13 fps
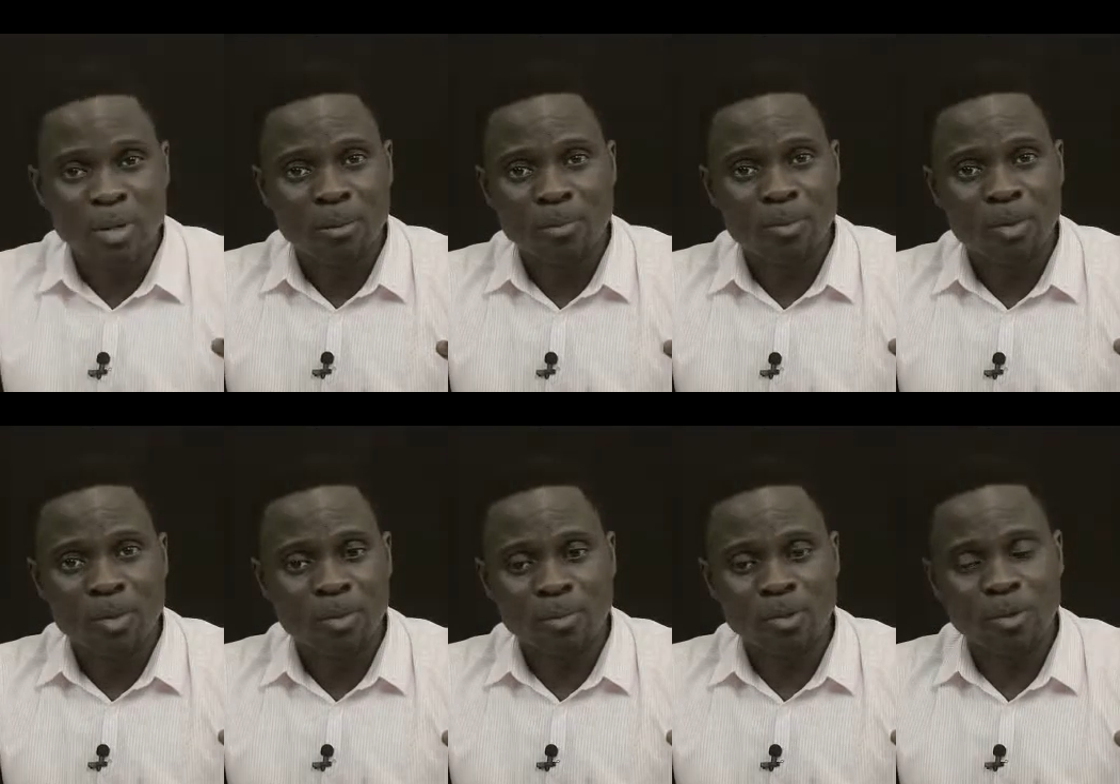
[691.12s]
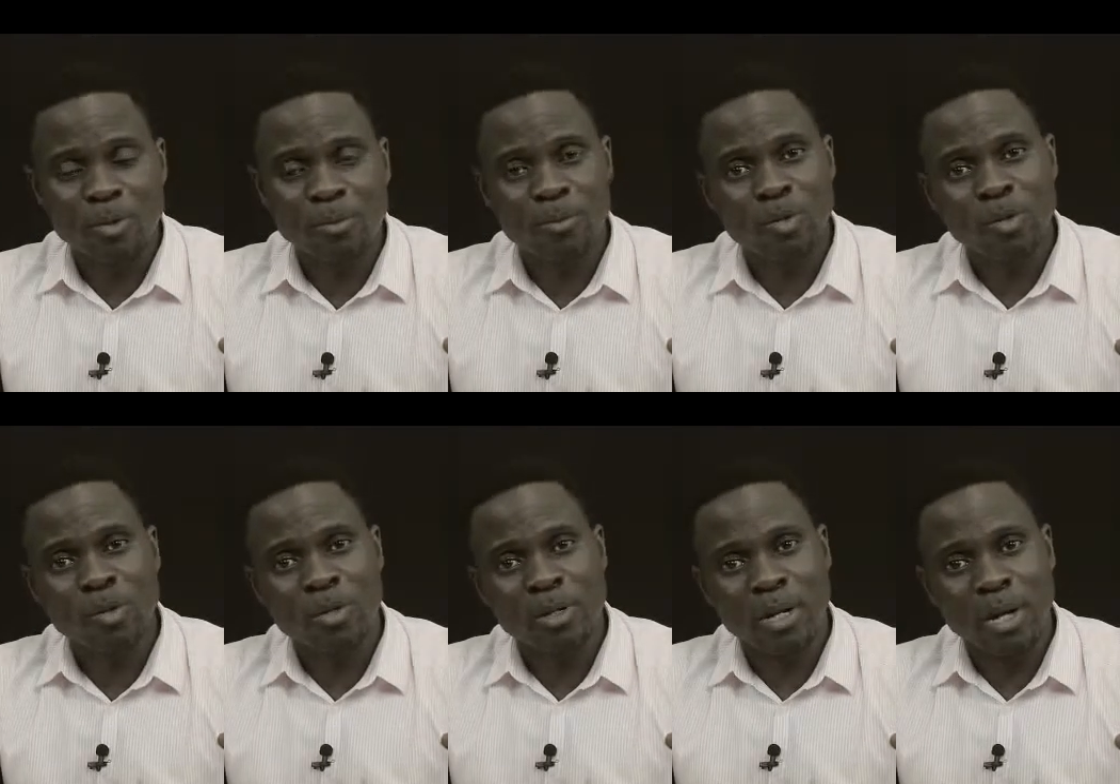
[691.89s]

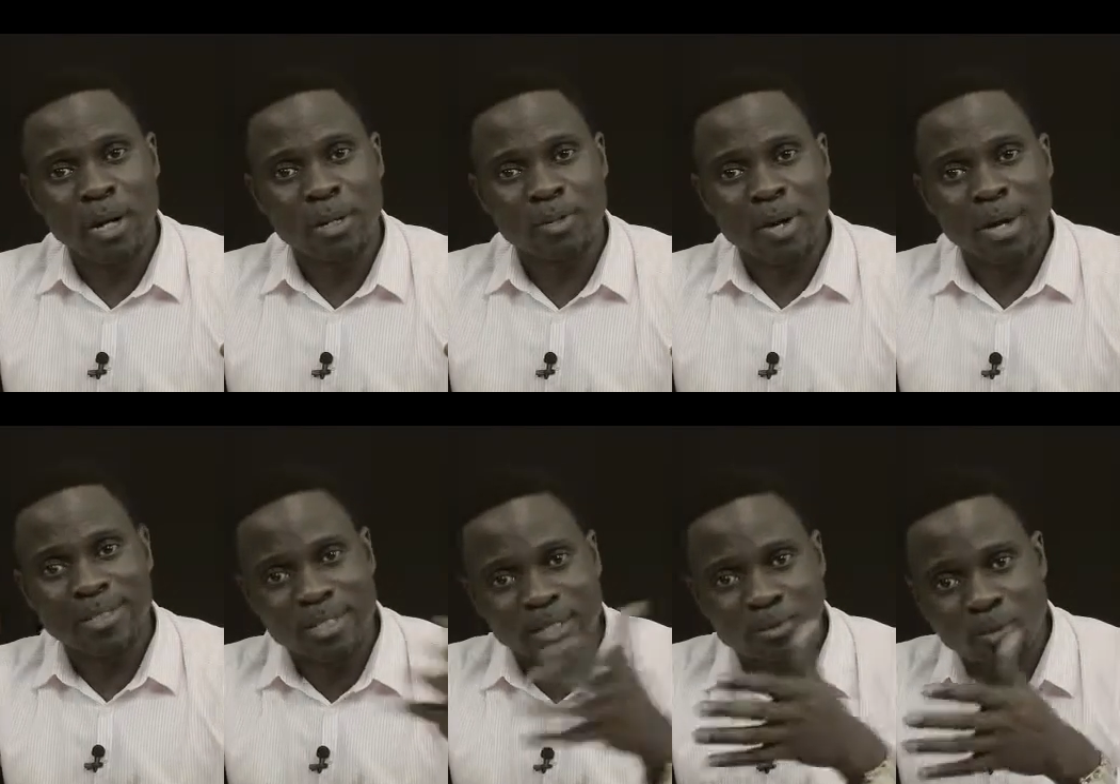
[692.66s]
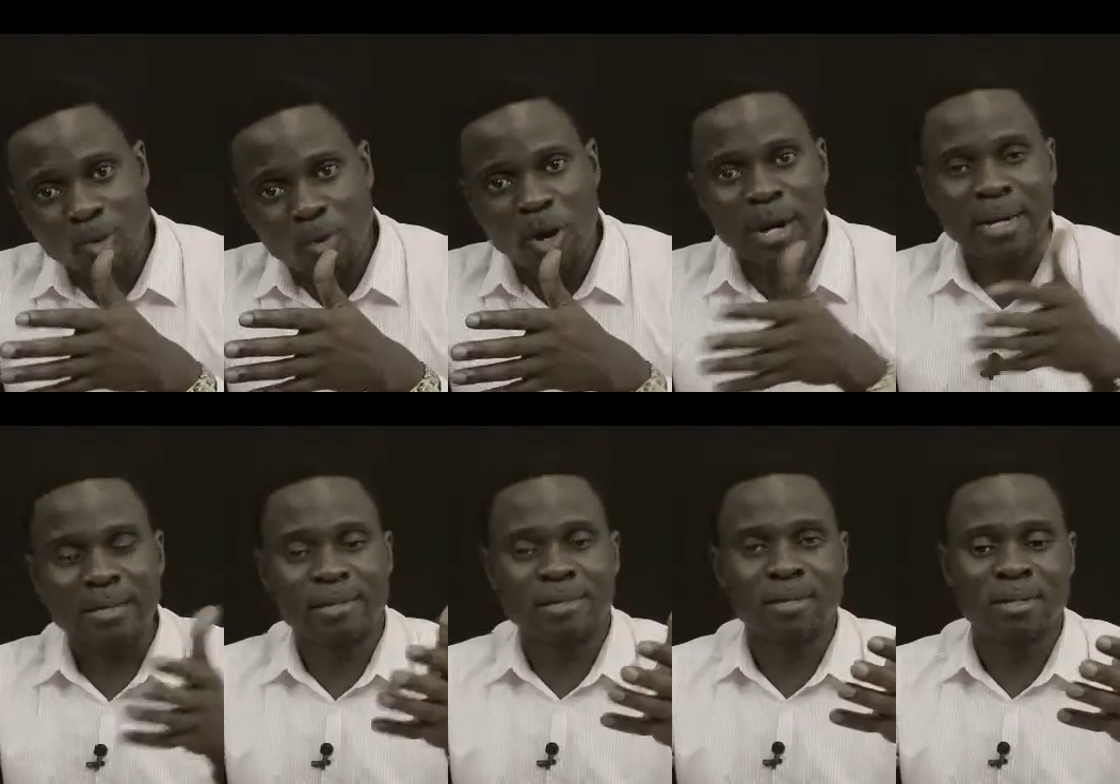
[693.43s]
to access more
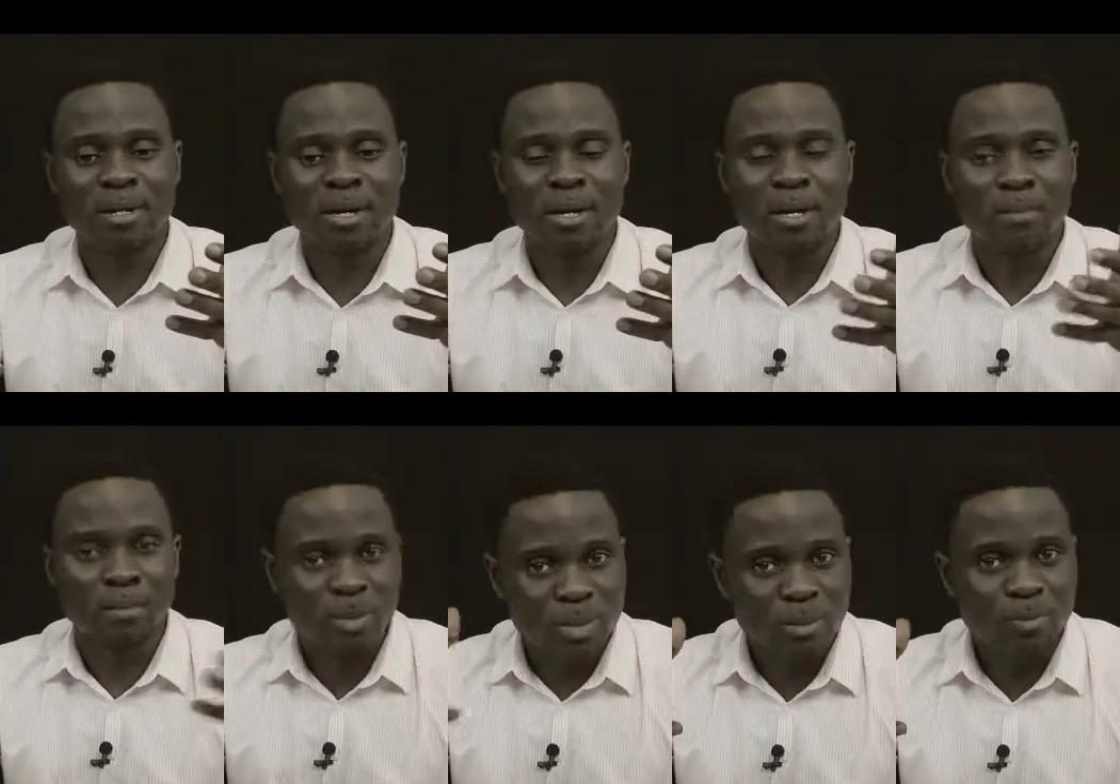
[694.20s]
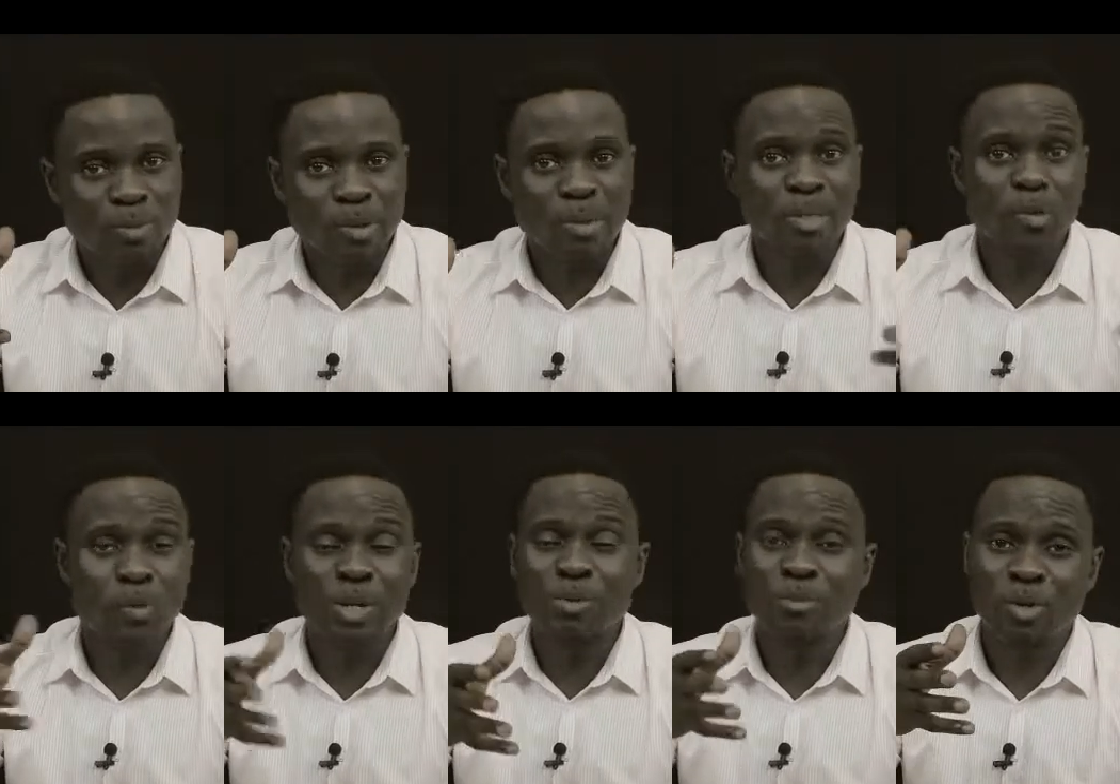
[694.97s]
markets, and most importantly
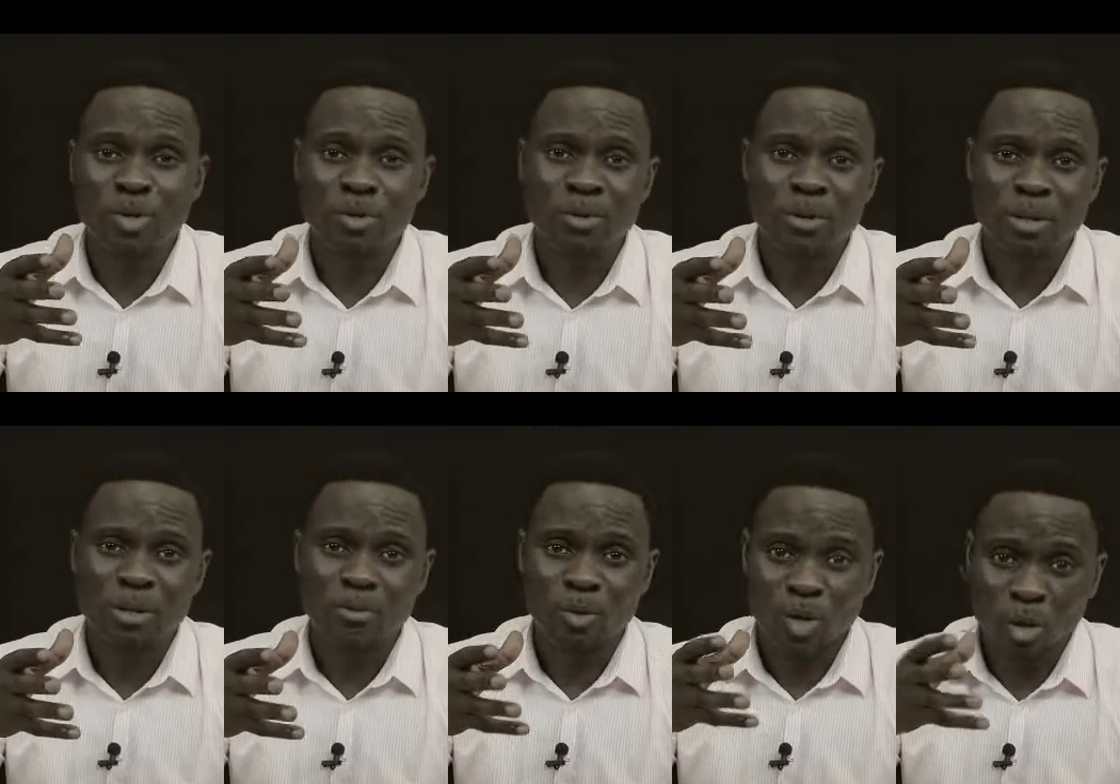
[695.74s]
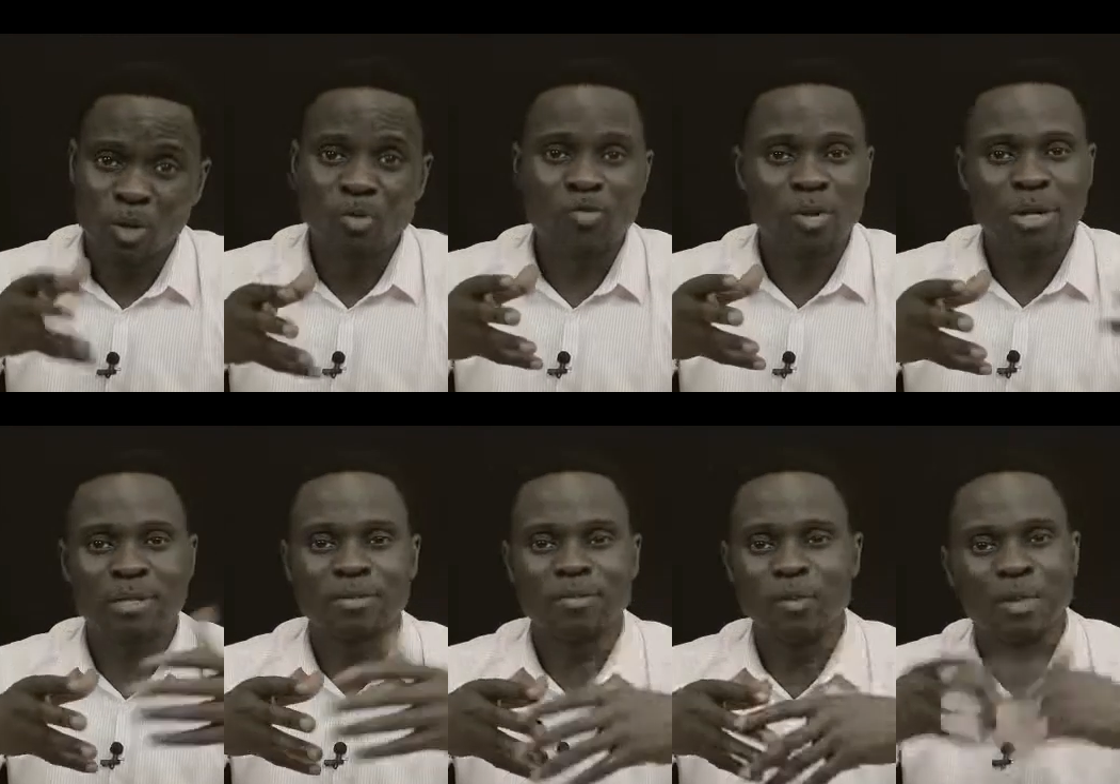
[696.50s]
win more
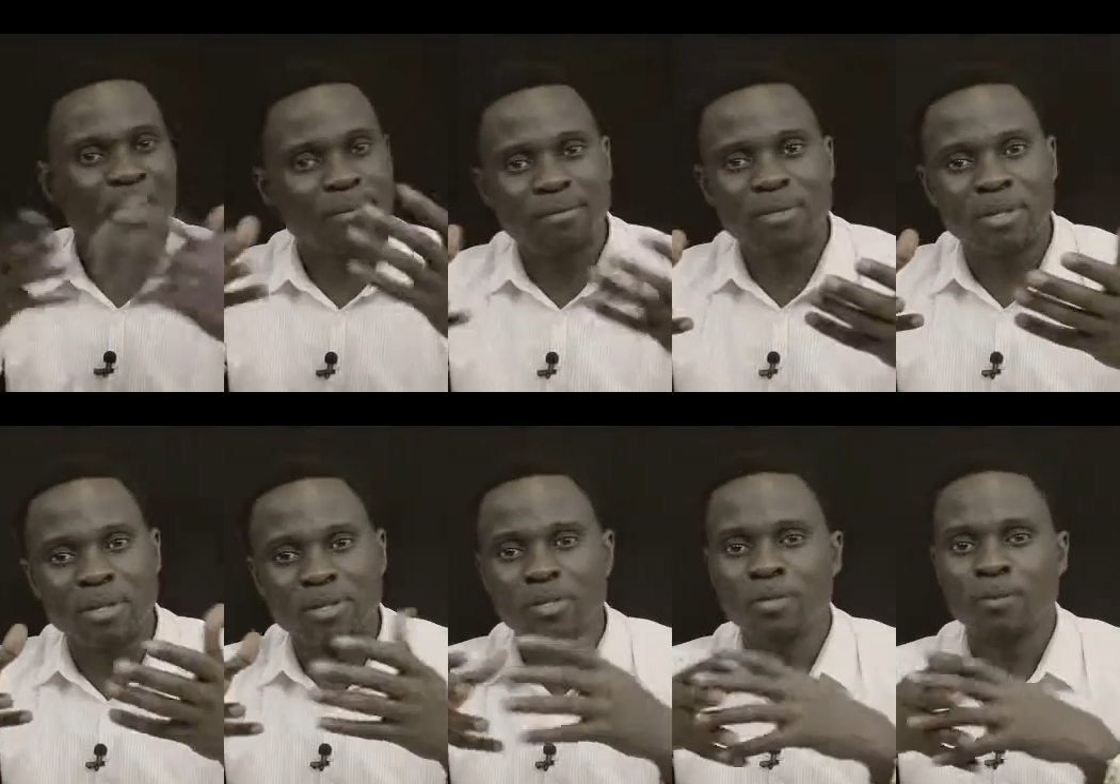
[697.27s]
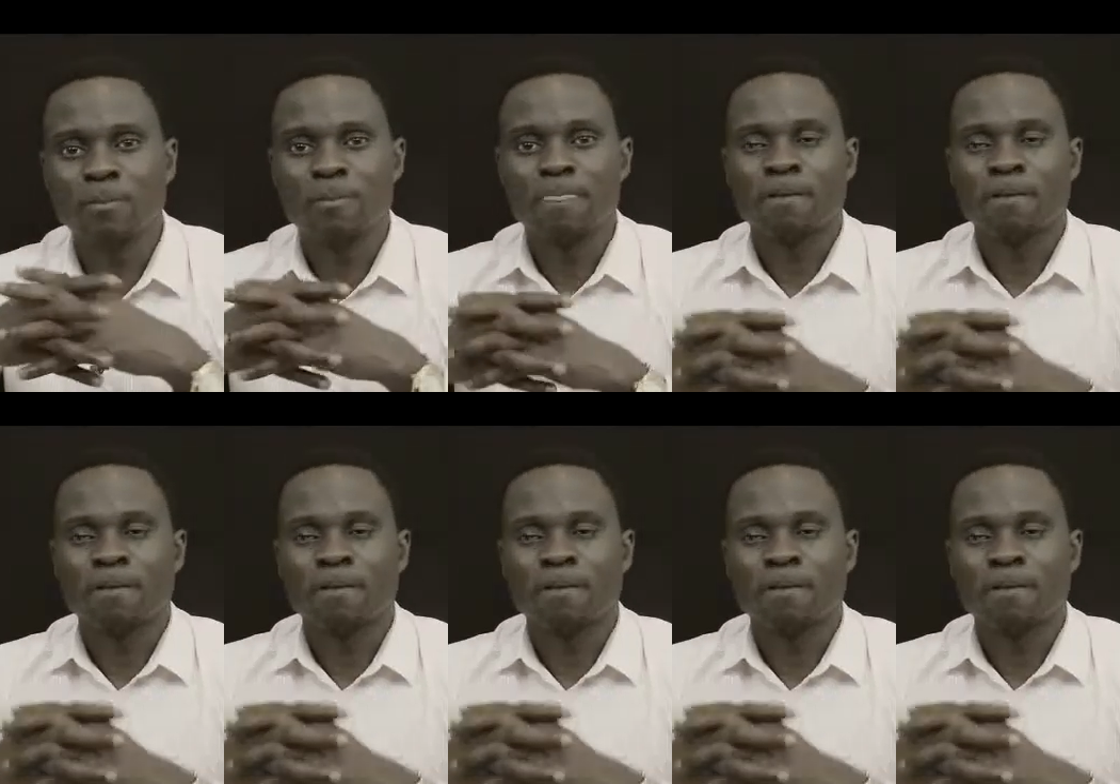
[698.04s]
contracts for whatever they do.